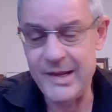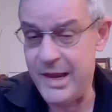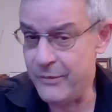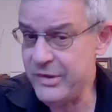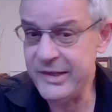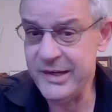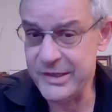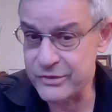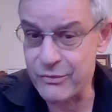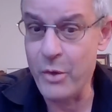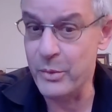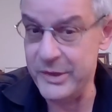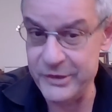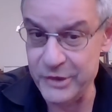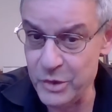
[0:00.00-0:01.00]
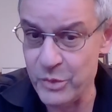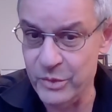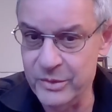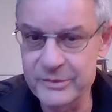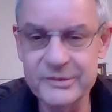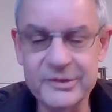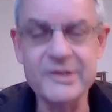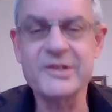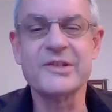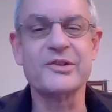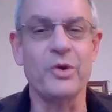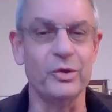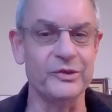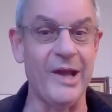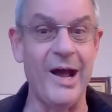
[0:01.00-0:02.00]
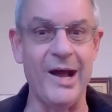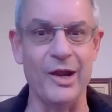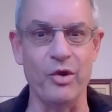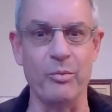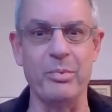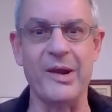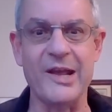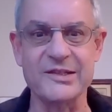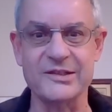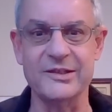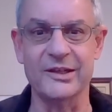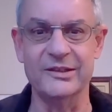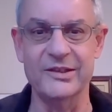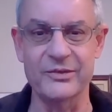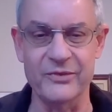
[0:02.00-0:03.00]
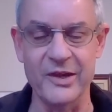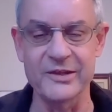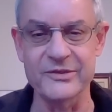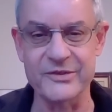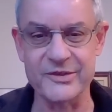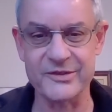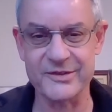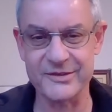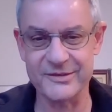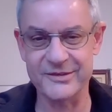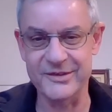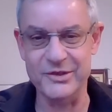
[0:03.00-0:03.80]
Everything is wrong with you. This is called alloplastic defense.